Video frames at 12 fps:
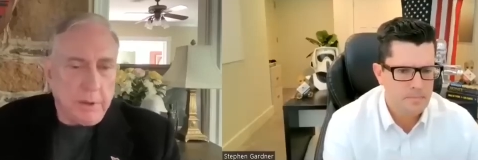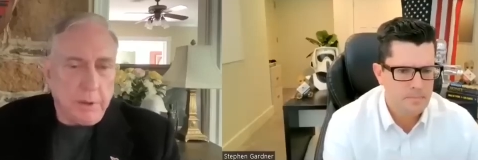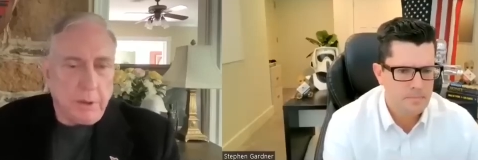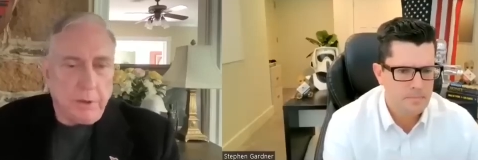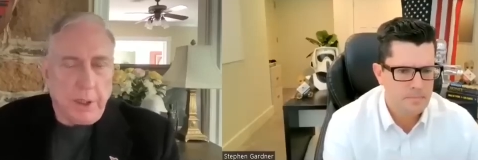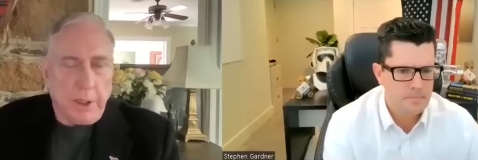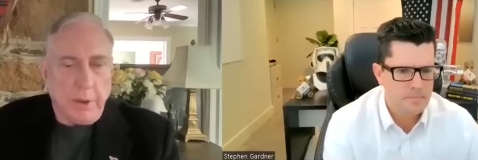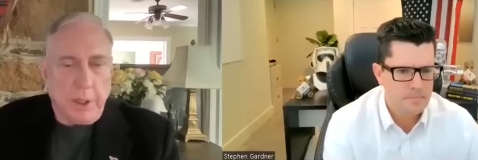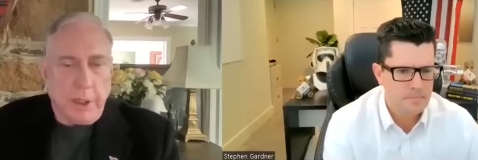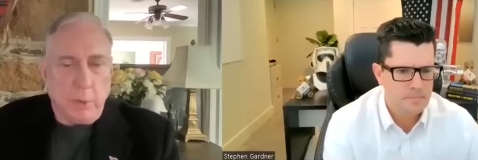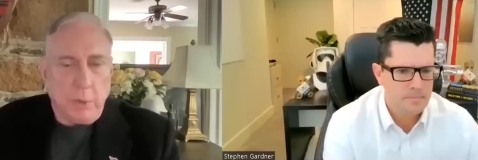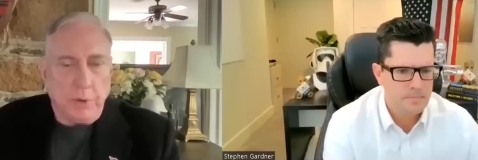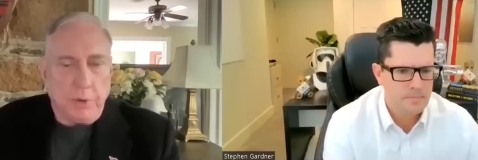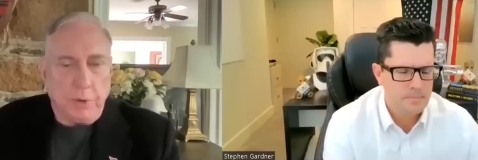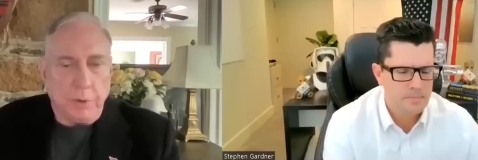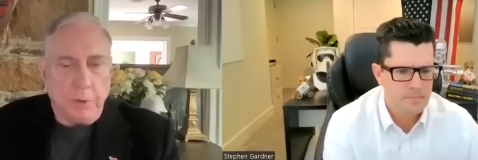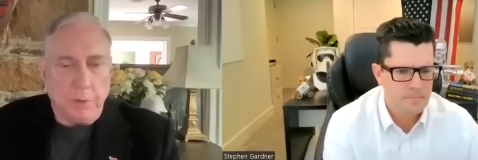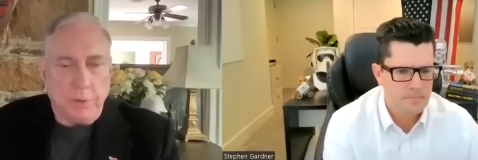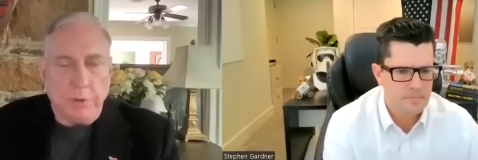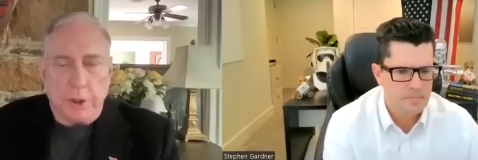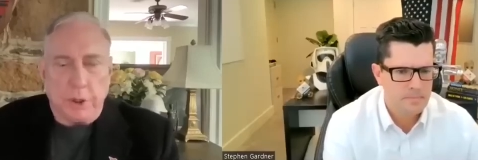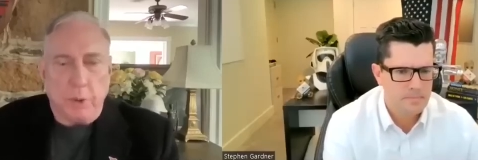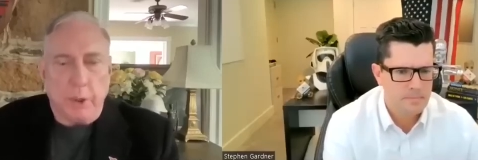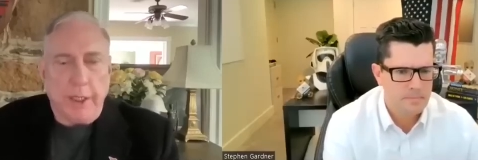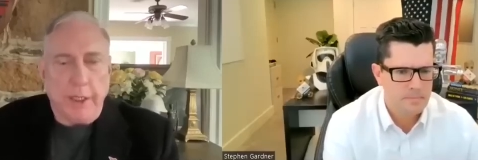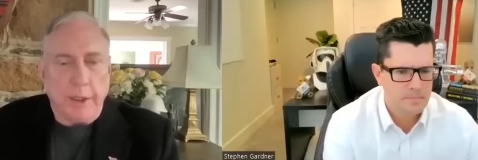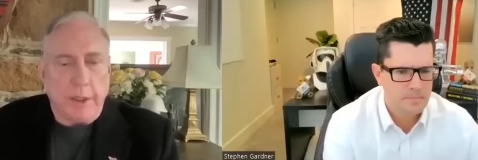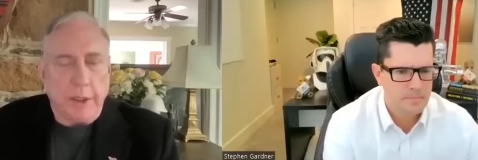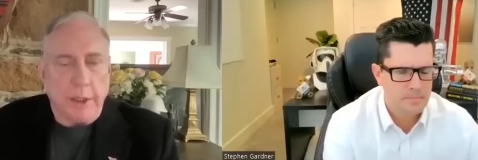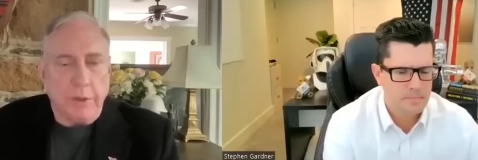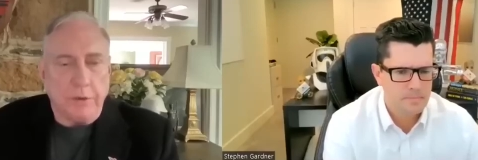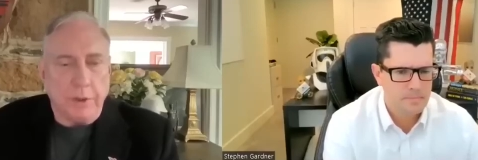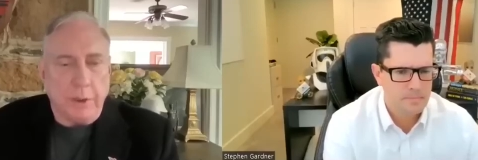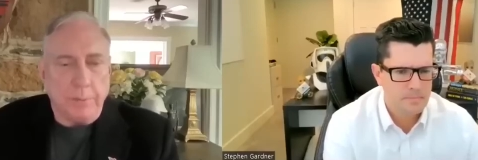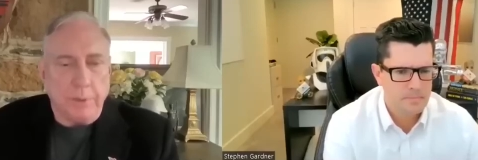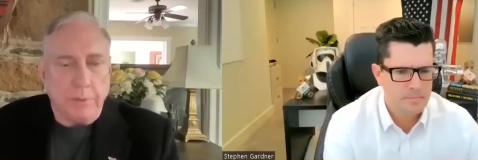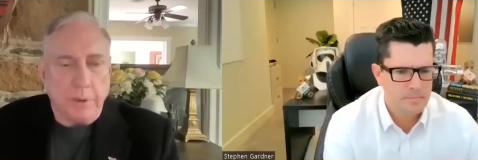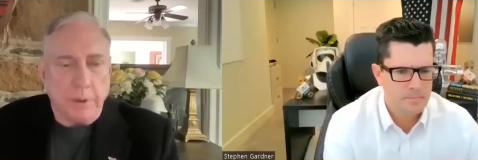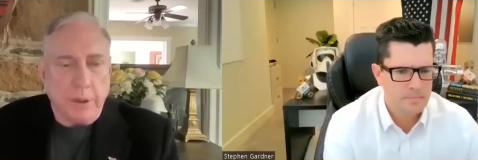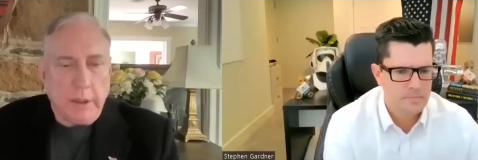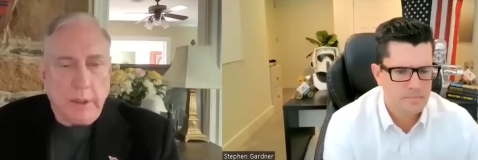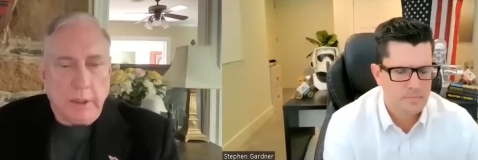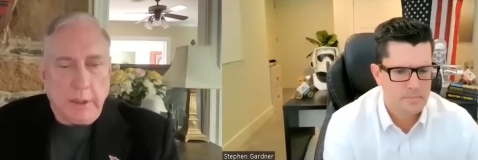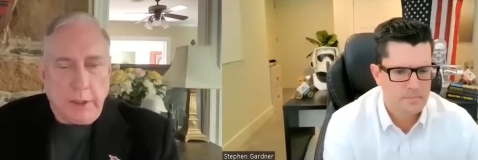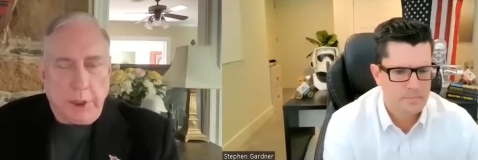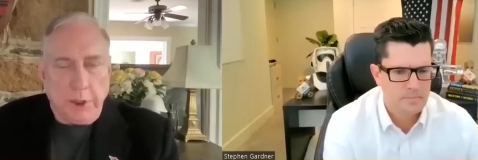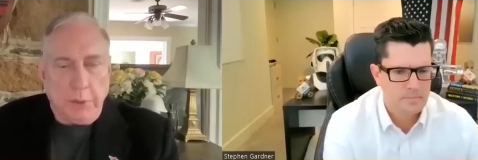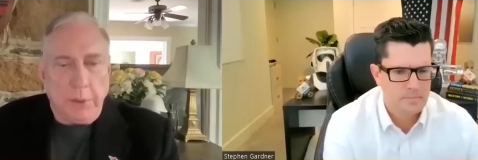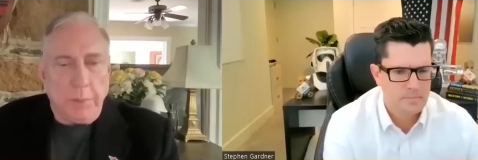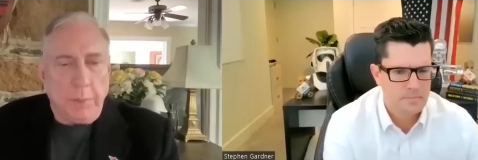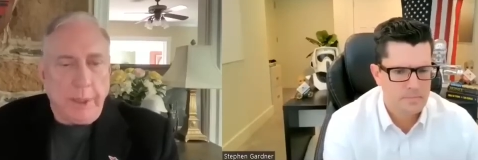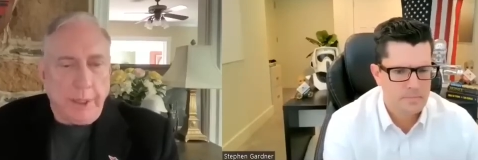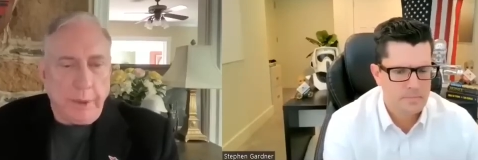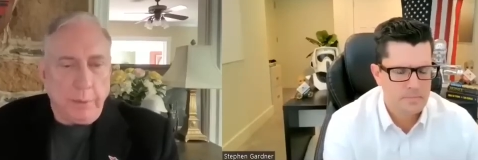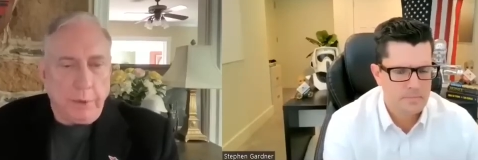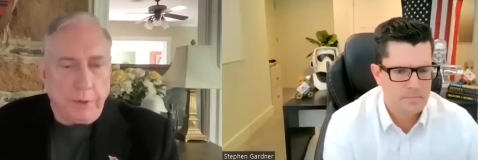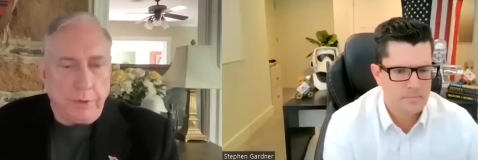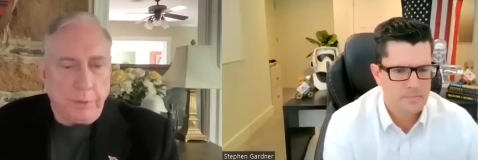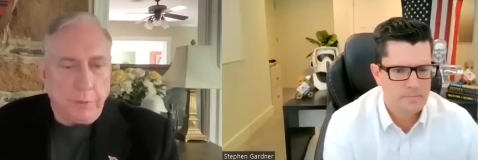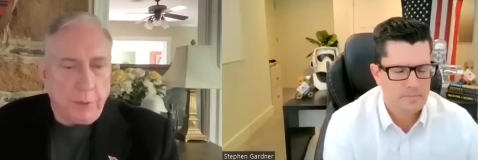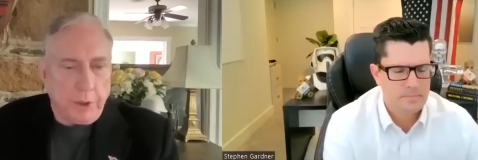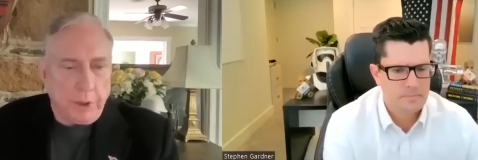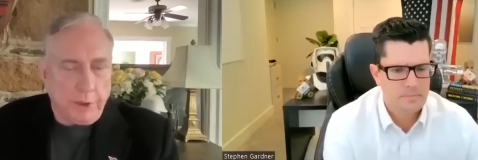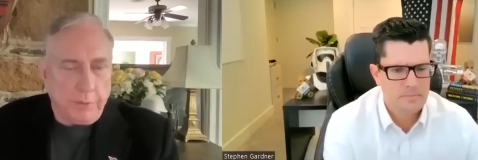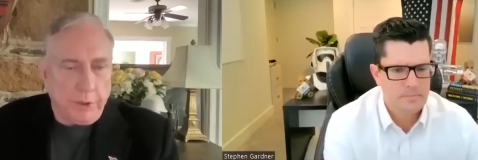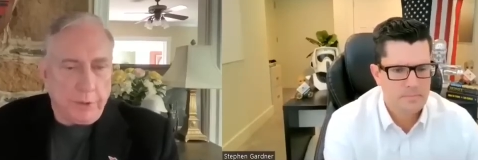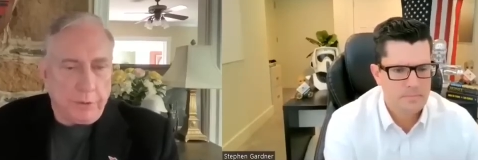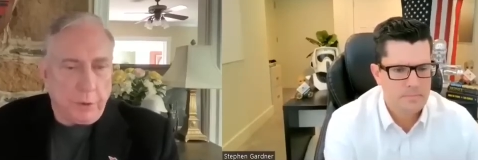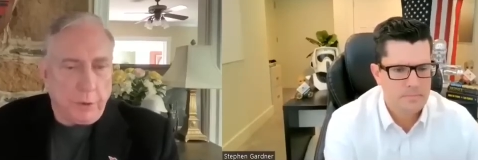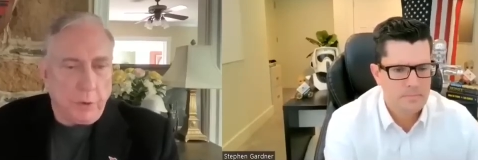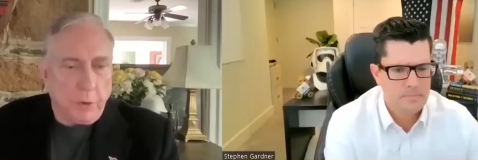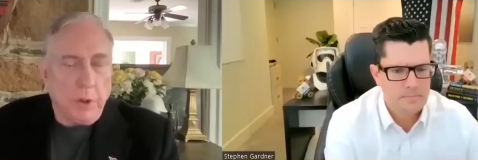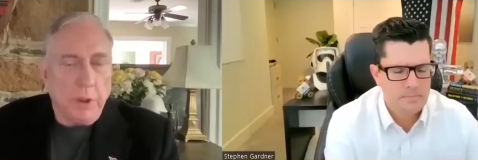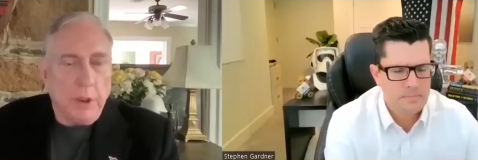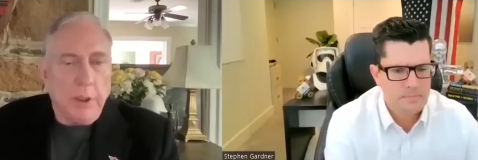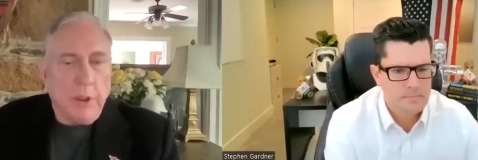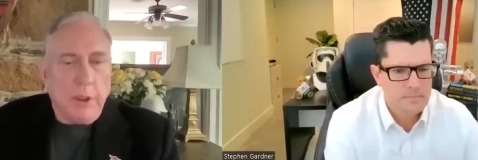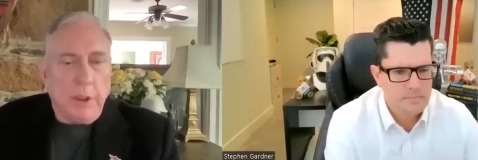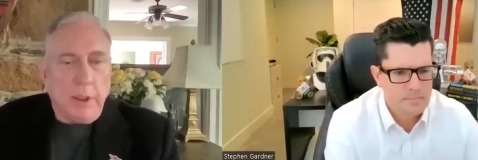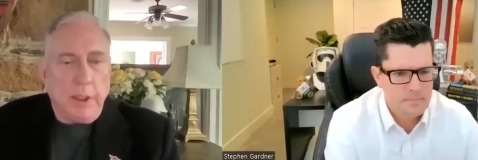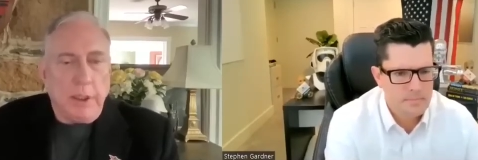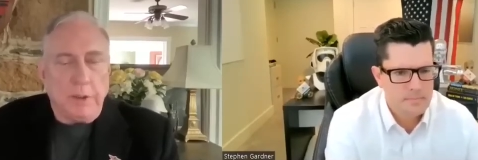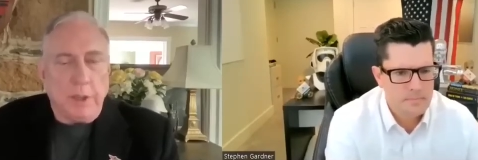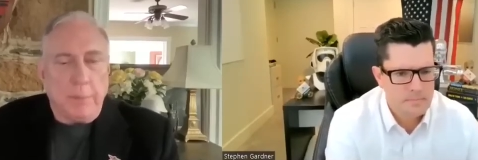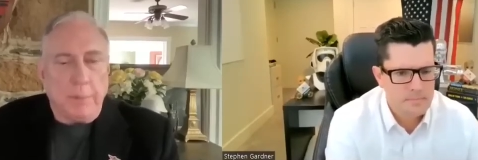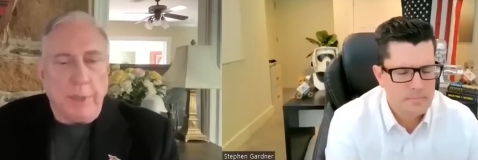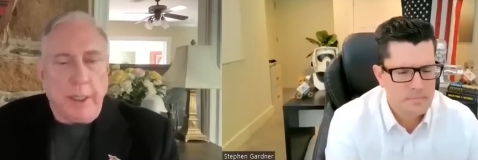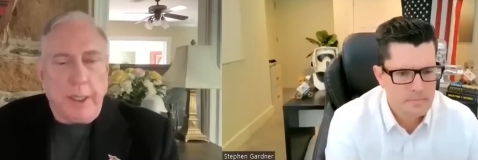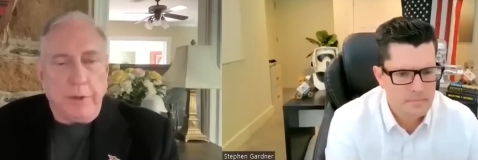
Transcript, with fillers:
Speaker 1: you know they they want to degrade the concept of a human being with a with a living soul and adopt the